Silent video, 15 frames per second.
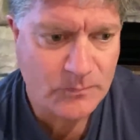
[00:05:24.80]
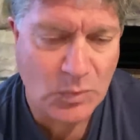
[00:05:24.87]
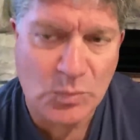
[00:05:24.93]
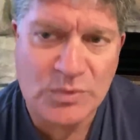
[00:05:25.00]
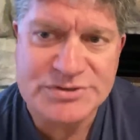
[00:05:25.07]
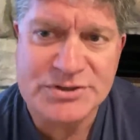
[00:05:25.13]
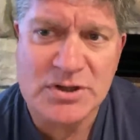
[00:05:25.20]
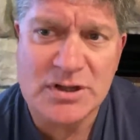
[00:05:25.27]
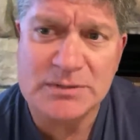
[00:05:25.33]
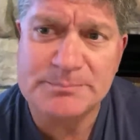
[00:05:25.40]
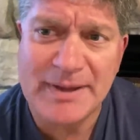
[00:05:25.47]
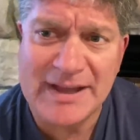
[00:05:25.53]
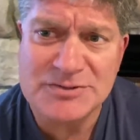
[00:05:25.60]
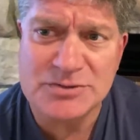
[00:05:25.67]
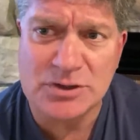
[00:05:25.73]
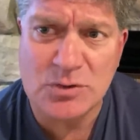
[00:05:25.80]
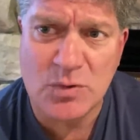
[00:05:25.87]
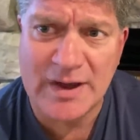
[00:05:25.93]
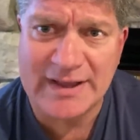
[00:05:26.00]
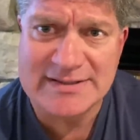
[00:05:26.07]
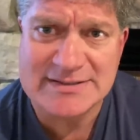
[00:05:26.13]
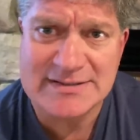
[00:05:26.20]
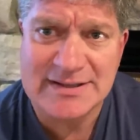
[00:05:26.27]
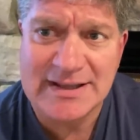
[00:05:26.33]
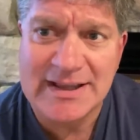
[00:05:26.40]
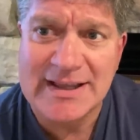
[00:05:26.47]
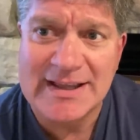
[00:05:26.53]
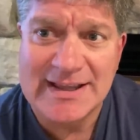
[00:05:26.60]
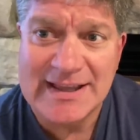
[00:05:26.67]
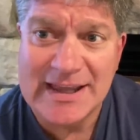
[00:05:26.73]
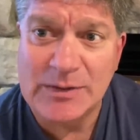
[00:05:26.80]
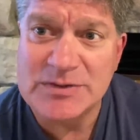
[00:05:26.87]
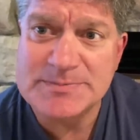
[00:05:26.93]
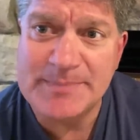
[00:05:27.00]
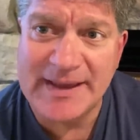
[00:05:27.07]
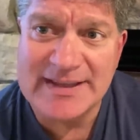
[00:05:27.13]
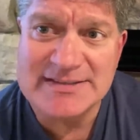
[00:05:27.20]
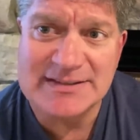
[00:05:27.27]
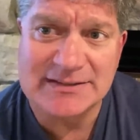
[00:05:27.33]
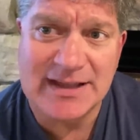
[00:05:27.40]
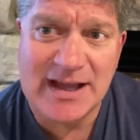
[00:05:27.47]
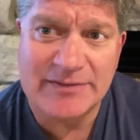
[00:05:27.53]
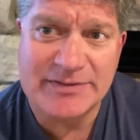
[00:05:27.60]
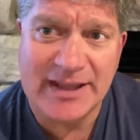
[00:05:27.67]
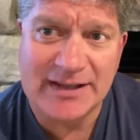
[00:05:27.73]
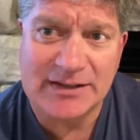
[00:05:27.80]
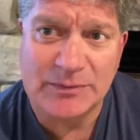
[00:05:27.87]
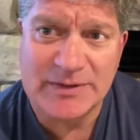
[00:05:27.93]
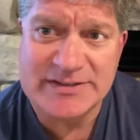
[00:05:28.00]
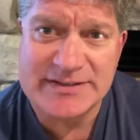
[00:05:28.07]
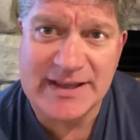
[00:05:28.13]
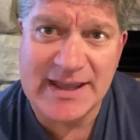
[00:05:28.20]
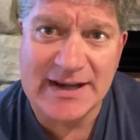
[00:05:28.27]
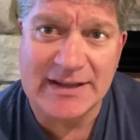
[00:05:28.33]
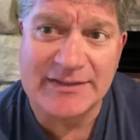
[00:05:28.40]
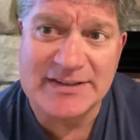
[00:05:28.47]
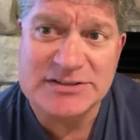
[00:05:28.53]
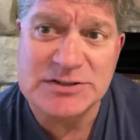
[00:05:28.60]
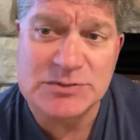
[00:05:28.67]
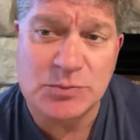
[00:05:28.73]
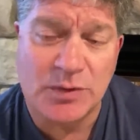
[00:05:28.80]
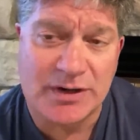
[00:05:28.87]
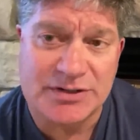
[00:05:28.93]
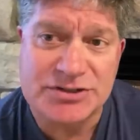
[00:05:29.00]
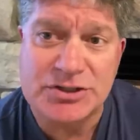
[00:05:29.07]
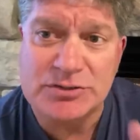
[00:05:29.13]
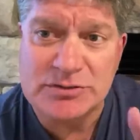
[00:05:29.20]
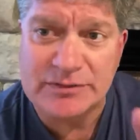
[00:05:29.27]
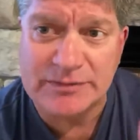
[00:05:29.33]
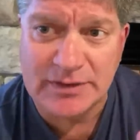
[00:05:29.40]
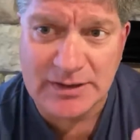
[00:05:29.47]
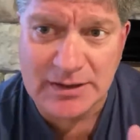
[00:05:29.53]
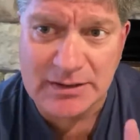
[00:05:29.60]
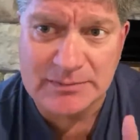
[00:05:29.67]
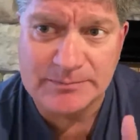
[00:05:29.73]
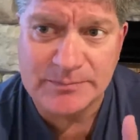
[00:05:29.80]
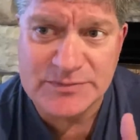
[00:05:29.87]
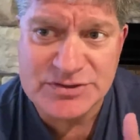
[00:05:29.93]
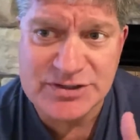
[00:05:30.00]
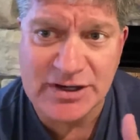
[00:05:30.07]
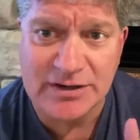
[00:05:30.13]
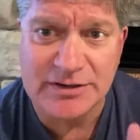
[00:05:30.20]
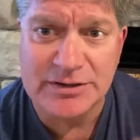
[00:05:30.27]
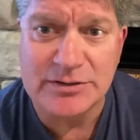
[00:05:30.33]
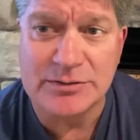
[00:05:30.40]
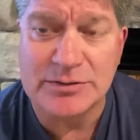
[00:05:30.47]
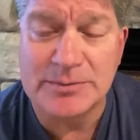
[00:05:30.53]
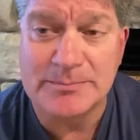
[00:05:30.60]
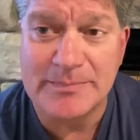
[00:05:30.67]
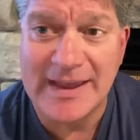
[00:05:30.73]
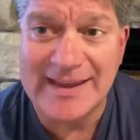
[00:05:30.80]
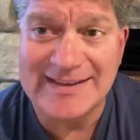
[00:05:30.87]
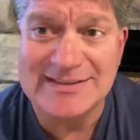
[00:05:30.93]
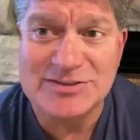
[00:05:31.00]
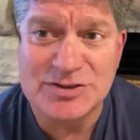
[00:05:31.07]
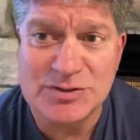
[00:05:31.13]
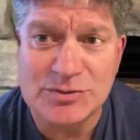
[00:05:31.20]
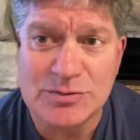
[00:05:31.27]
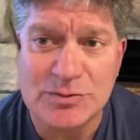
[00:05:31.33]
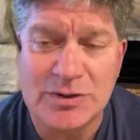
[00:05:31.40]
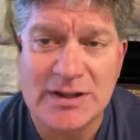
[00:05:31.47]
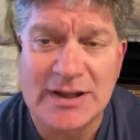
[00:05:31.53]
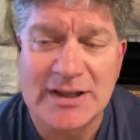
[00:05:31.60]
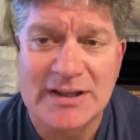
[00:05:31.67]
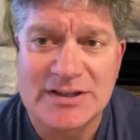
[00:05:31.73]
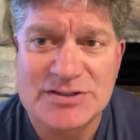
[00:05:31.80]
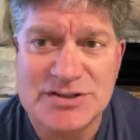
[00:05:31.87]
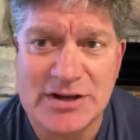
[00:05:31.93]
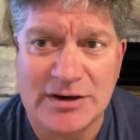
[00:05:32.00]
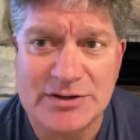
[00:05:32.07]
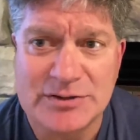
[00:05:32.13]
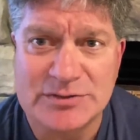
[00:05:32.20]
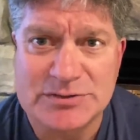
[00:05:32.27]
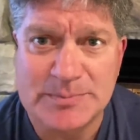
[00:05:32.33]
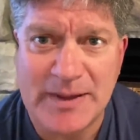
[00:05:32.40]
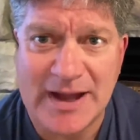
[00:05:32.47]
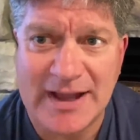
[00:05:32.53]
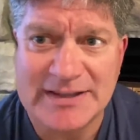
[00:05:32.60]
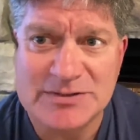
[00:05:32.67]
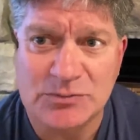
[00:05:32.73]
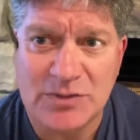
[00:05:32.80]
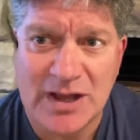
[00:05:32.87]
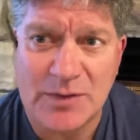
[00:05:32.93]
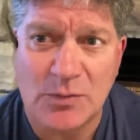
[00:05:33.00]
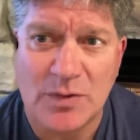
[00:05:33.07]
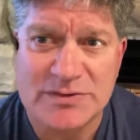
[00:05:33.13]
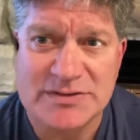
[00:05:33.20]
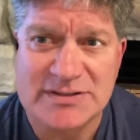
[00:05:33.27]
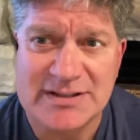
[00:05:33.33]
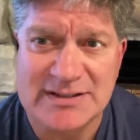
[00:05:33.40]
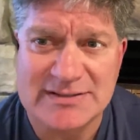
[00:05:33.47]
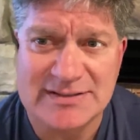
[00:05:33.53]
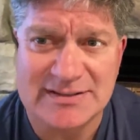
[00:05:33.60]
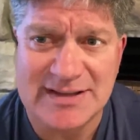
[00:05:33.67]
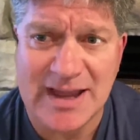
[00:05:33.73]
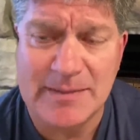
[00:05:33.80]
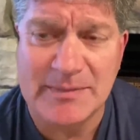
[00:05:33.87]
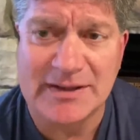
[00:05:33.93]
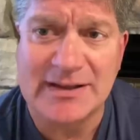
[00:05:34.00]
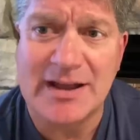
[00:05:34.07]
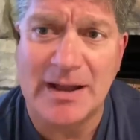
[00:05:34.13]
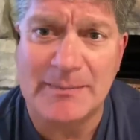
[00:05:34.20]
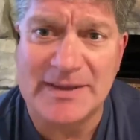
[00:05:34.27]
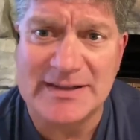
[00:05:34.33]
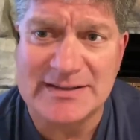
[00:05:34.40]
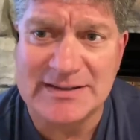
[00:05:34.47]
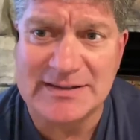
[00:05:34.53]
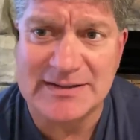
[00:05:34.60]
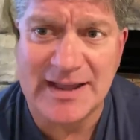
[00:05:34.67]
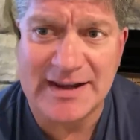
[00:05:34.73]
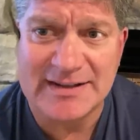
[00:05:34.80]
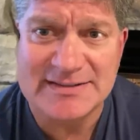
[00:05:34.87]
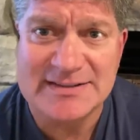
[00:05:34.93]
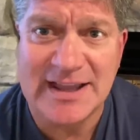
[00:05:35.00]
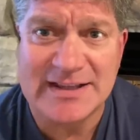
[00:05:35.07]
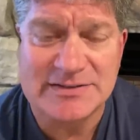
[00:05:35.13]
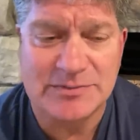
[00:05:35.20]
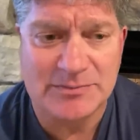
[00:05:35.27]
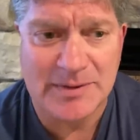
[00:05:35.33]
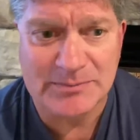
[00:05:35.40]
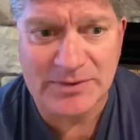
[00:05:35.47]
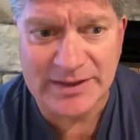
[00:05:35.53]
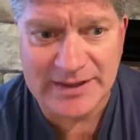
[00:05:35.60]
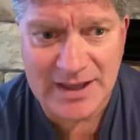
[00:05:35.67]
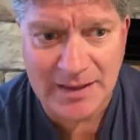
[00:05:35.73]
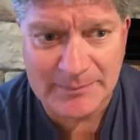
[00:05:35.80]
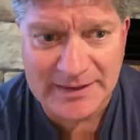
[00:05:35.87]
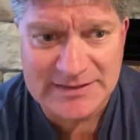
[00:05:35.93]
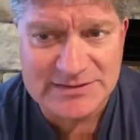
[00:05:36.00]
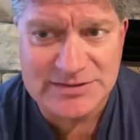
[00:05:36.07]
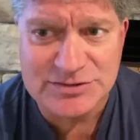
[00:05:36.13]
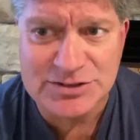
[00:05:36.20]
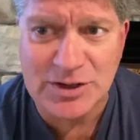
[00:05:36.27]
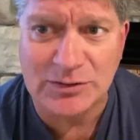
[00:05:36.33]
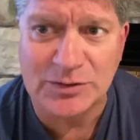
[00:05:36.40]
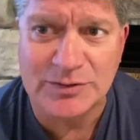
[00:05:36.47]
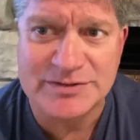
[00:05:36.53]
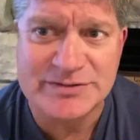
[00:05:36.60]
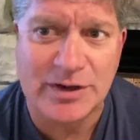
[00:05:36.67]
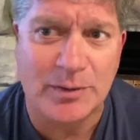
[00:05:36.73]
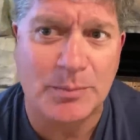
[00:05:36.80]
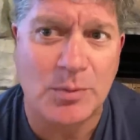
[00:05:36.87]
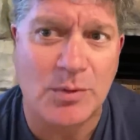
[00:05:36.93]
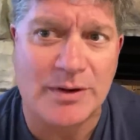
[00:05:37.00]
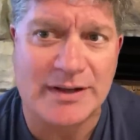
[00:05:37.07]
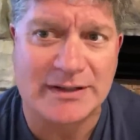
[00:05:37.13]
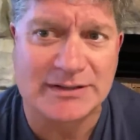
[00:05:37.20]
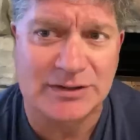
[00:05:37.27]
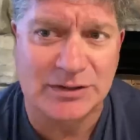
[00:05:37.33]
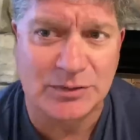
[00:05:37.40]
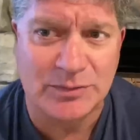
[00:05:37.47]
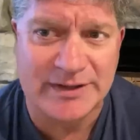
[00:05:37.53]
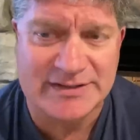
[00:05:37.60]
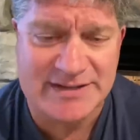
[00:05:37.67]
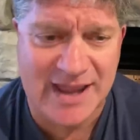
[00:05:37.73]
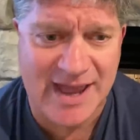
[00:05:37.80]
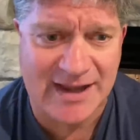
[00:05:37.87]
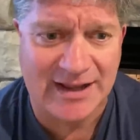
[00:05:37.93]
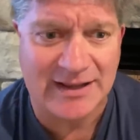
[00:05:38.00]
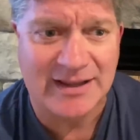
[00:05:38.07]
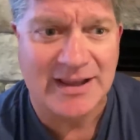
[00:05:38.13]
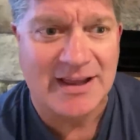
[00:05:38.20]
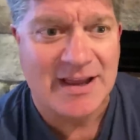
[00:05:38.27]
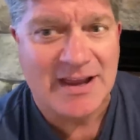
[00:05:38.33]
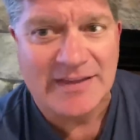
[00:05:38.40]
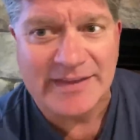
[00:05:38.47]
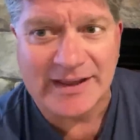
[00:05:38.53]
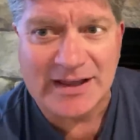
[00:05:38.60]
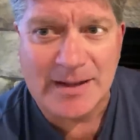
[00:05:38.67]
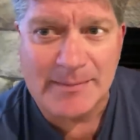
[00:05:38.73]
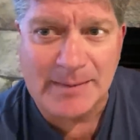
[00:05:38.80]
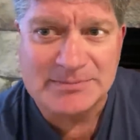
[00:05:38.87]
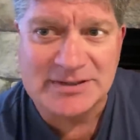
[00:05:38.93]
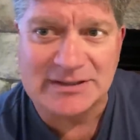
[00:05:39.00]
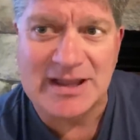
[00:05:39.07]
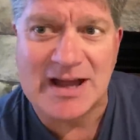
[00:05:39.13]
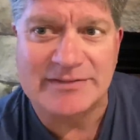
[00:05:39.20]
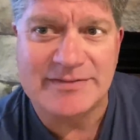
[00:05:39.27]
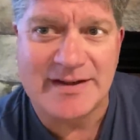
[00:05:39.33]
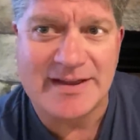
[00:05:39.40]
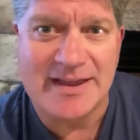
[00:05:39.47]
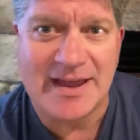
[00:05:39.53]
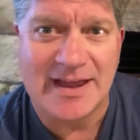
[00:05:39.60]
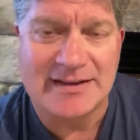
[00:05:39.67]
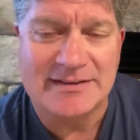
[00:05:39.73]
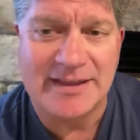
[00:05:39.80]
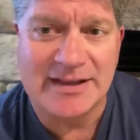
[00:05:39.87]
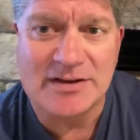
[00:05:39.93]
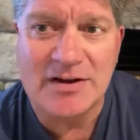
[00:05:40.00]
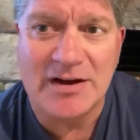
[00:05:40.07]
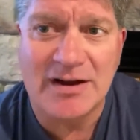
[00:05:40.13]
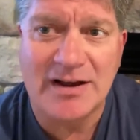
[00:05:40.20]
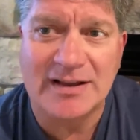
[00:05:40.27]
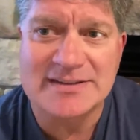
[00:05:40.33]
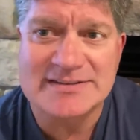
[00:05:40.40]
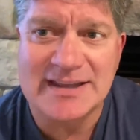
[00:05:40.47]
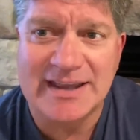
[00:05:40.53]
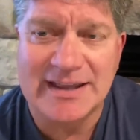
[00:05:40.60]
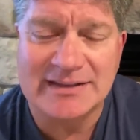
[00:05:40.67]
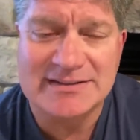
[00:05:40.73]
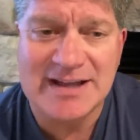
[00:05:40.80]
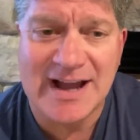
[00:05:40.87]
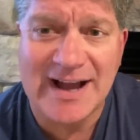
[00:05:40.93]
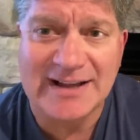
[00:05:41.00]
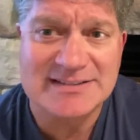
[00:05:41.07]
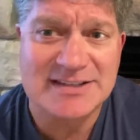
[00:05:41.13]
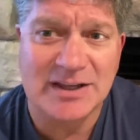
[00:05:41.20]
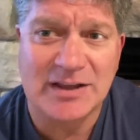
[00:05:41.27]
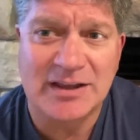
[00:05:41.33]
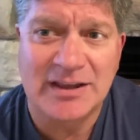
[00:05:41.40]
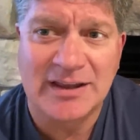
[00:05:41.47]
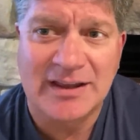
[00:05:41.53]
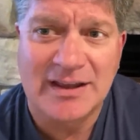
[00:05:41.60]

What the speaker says: was called PetroQuest. And it was based in Lafayette, Louisiana. This is where two of our GRU, the main two GRU spies in Rod Rosenstein's indictment, come into the United States. Remember, they come into Joe Louis Airport into Louisiana. They come up to Lafayette. They cause a toxic